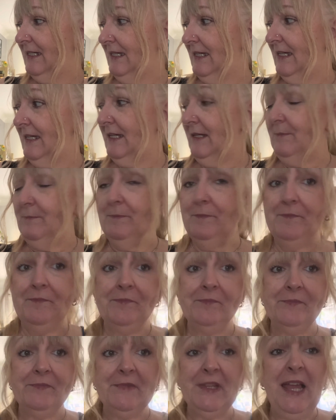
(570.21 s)
Um,
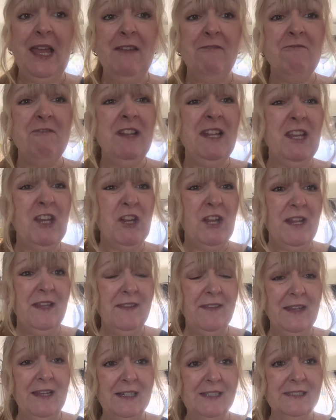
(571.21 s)
I haven't really got
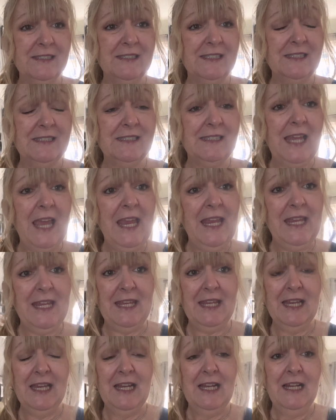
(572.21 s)
anything else to say.